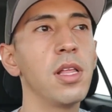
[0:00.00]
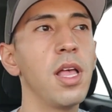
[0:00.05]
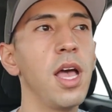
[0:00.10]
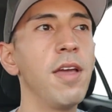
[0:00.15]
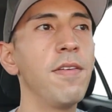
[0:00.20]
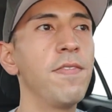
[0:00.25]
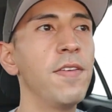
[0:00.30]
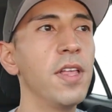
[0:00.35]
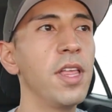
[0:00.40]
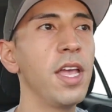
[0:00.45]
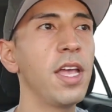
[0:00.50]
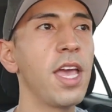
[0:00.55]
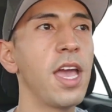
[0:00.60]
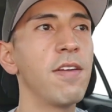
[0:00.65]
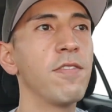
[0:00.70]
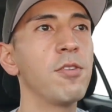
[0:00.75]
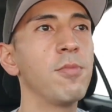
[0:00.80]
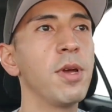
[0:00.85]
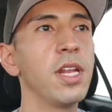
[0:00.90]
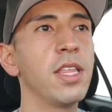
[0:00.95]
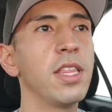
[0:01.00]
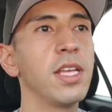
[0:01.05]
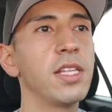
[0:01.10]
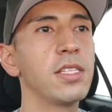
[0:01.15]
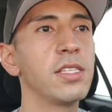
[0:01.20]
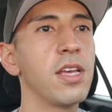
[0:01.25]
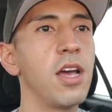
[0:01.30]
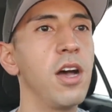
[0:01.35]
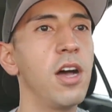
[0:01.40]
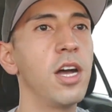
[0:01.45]
I feel like everybody
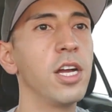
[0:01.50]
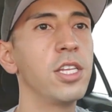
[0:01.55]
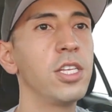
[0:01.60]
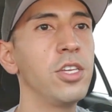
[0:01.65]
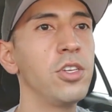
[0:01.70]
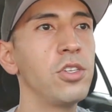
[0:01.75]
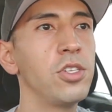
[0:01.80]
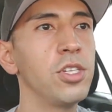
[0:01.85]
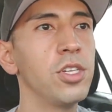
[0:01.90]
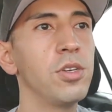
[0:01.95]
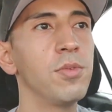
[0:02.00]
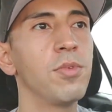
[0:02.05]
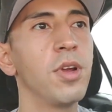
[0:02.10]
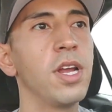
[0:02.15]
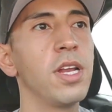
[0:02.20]
that's on YouTube